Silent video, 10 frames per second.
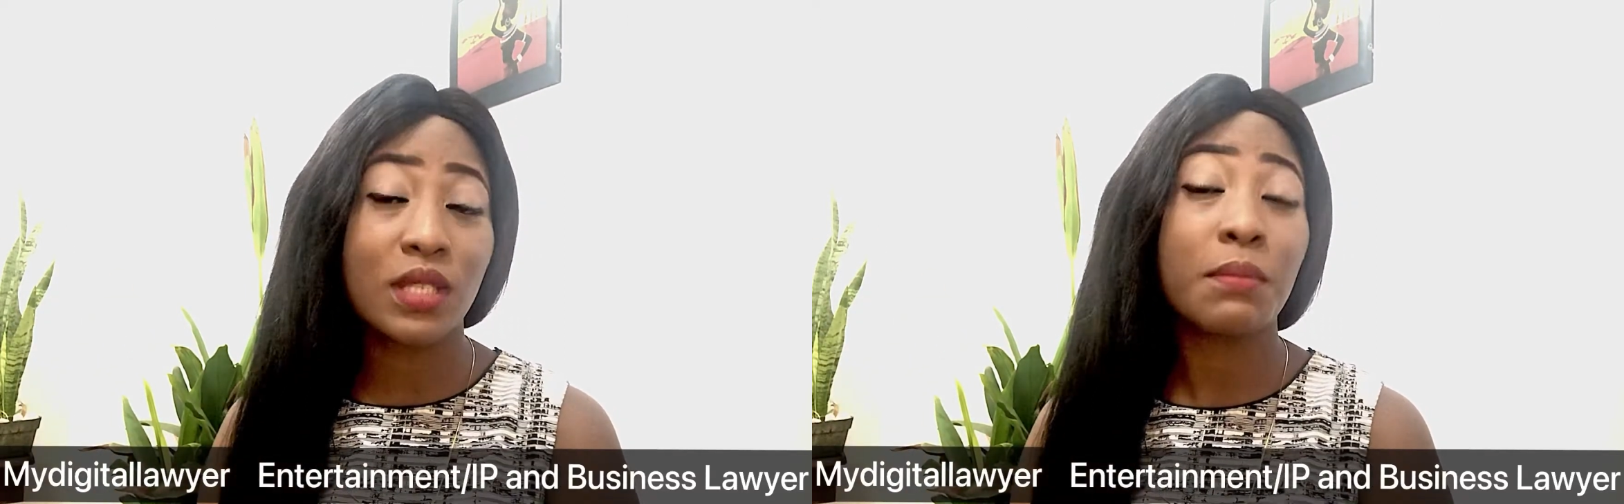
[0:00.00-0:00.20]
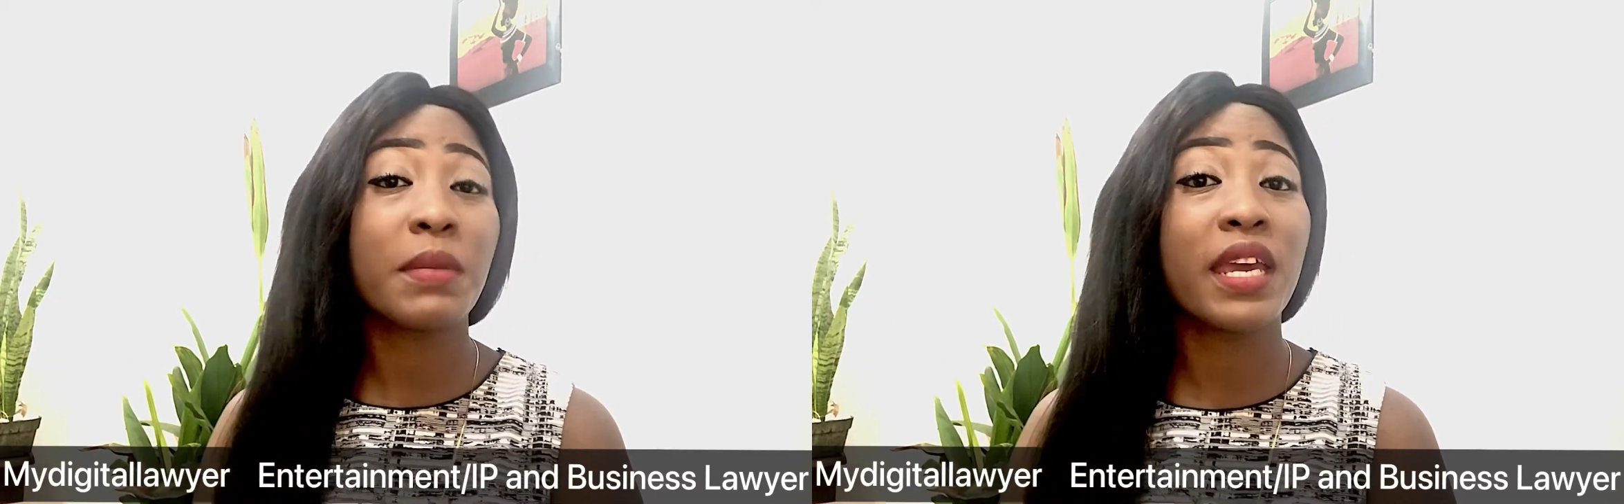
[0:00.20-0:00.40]

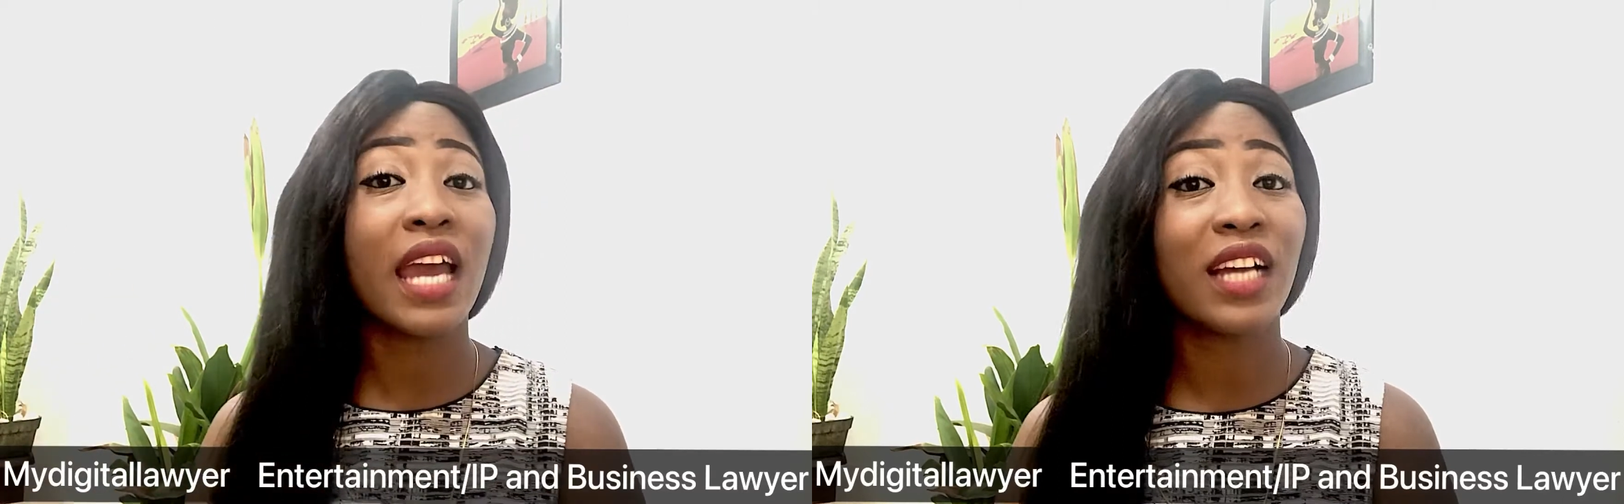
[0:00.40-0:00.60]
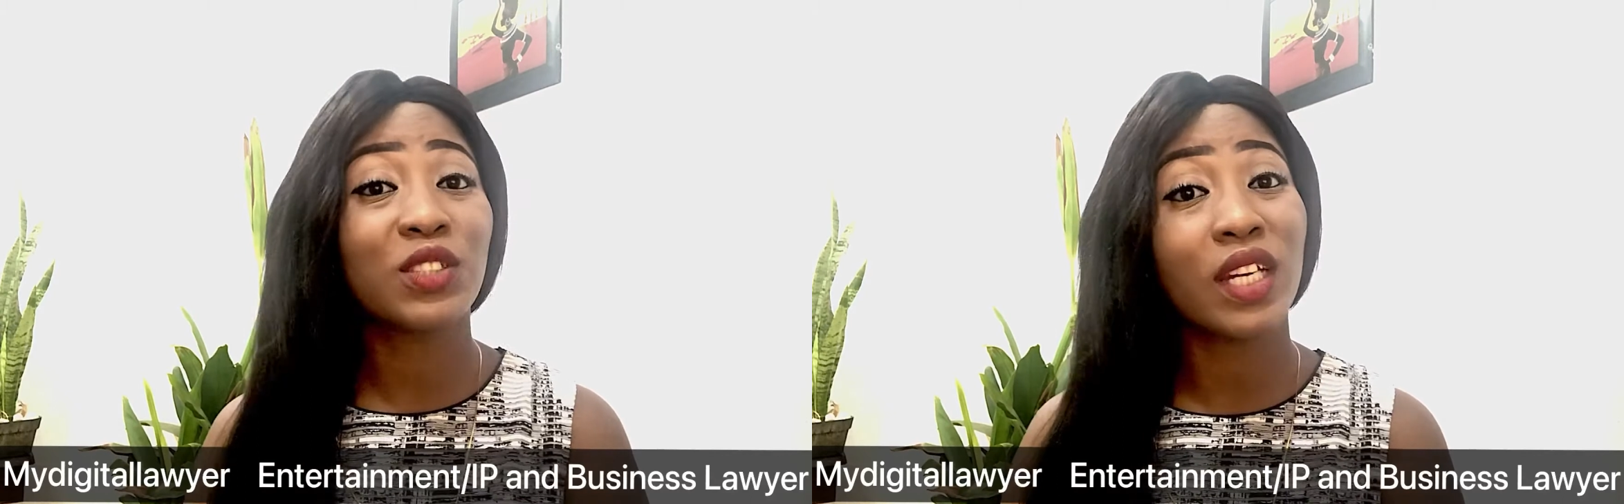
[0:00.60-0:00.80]
may
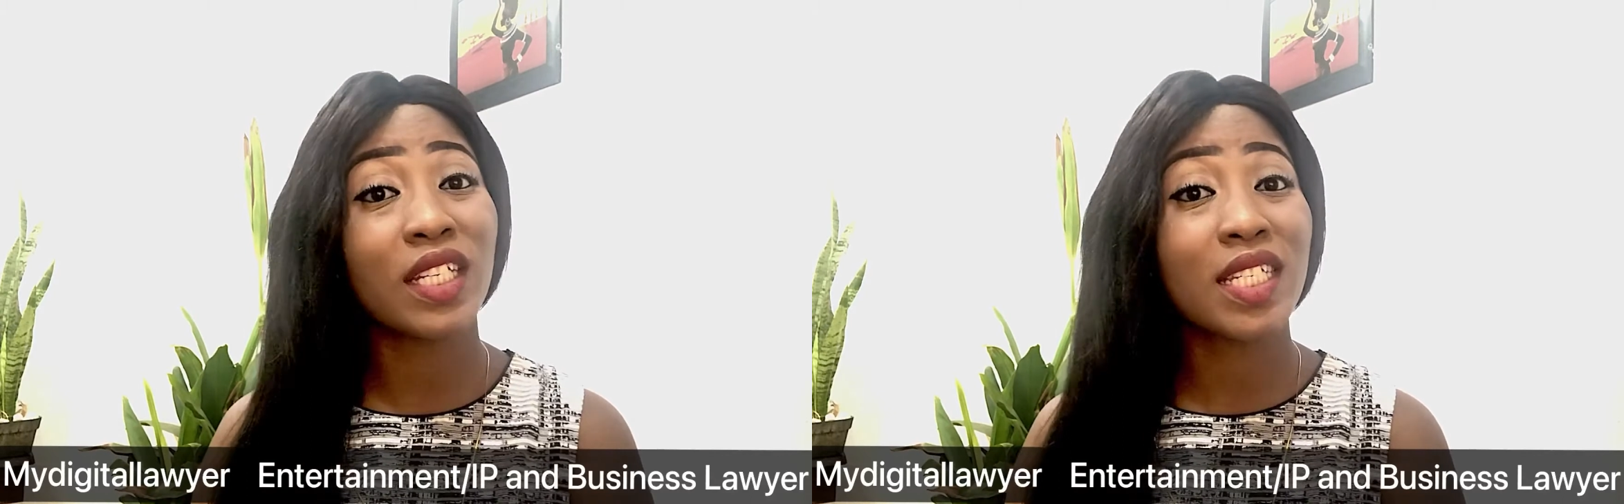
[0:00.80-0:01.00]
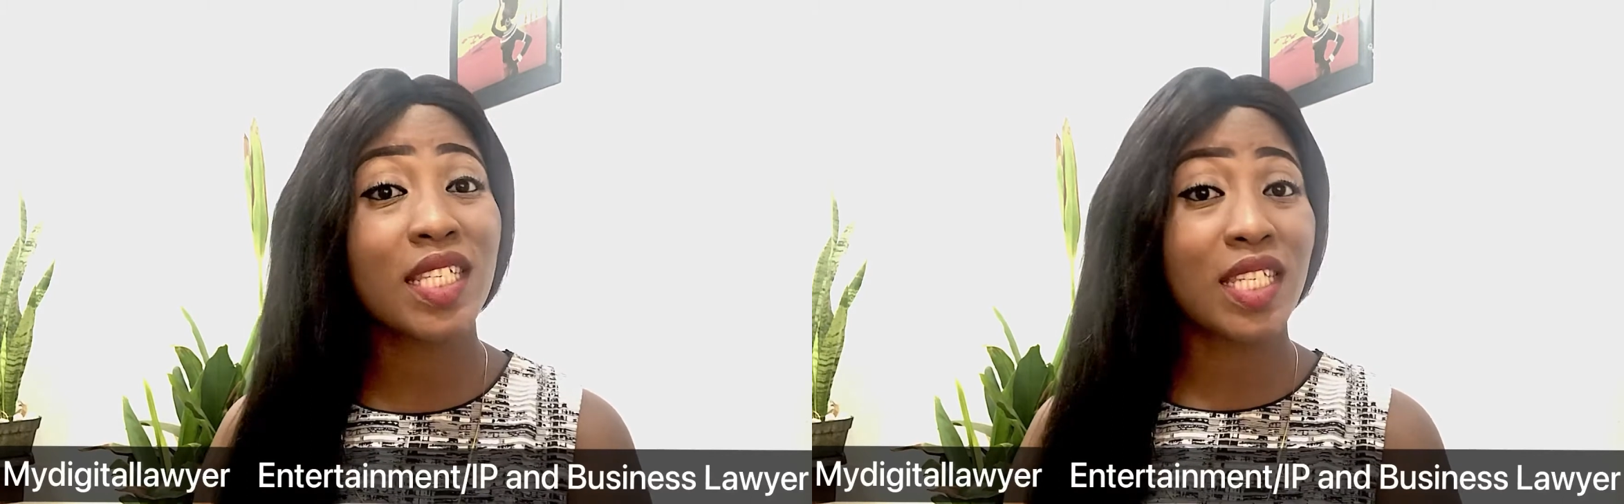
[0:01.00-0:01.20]
actually
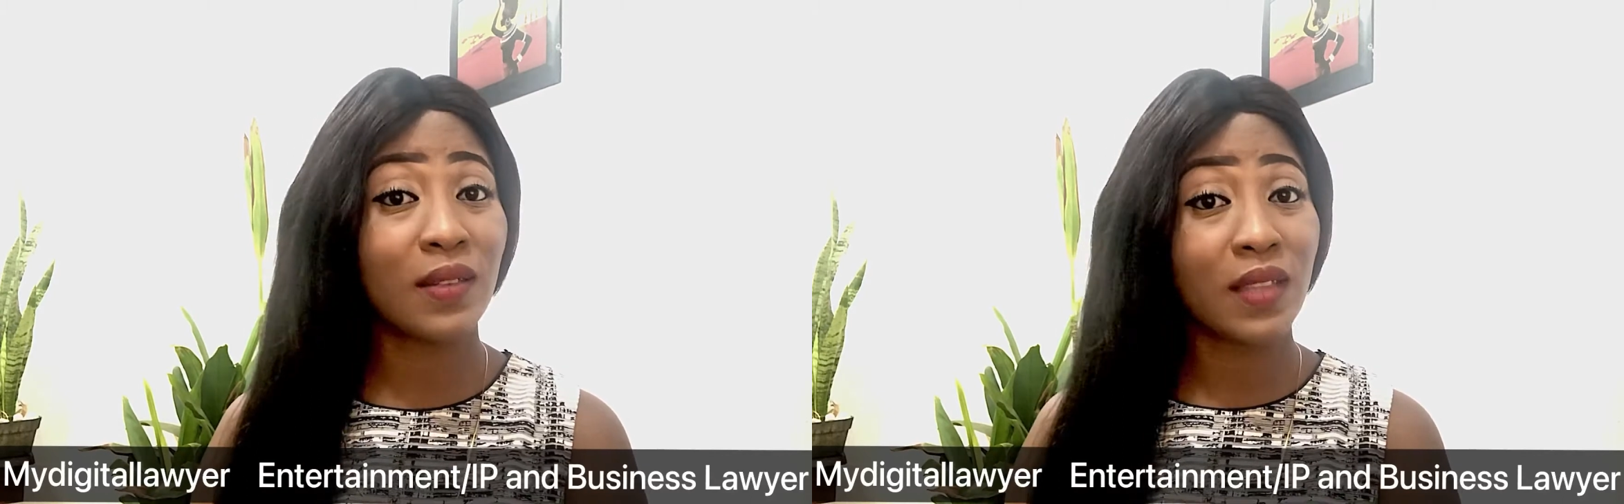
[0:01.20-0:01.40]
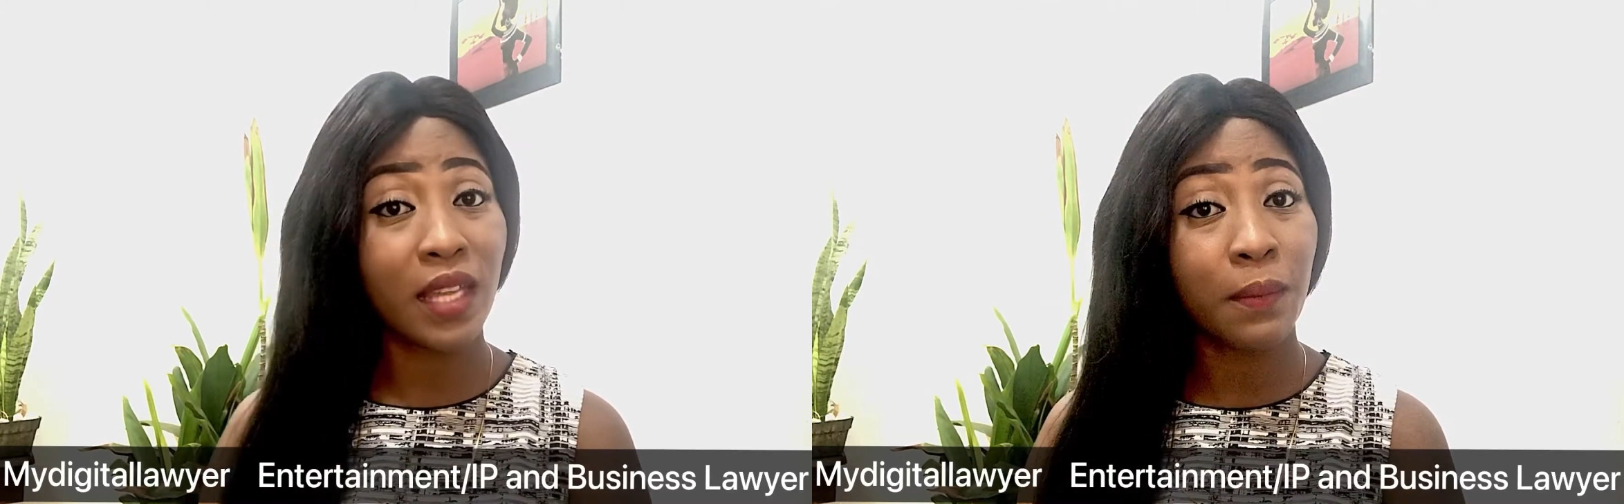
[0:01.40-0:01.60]
steal
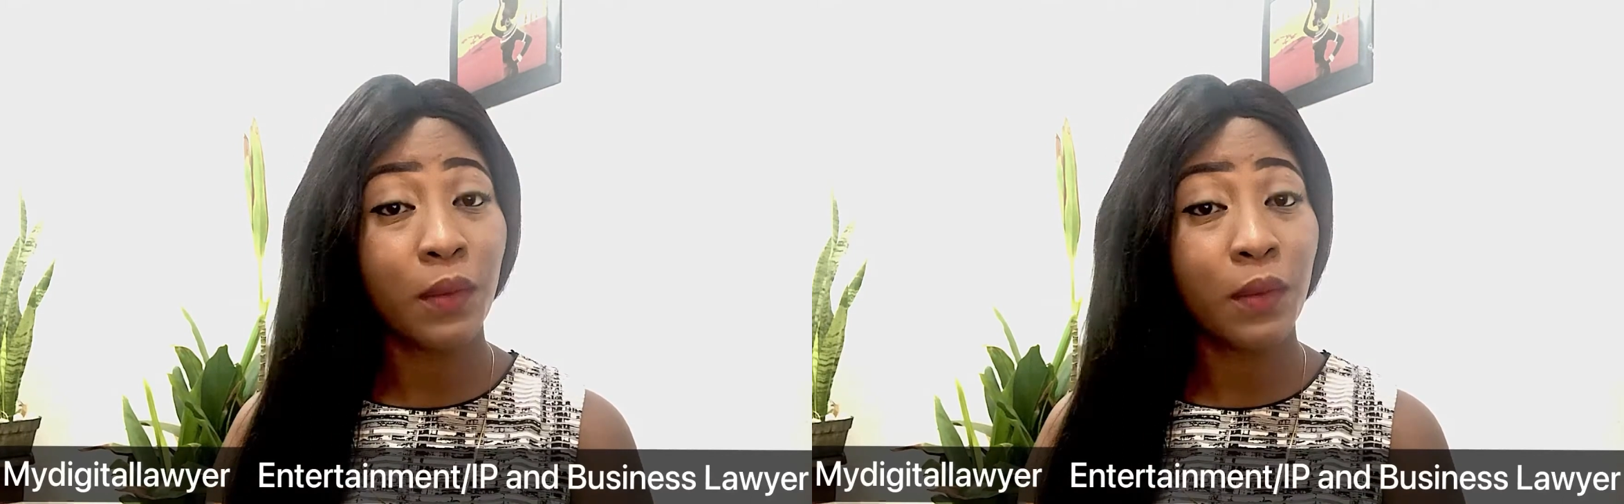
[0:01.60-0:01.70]
them,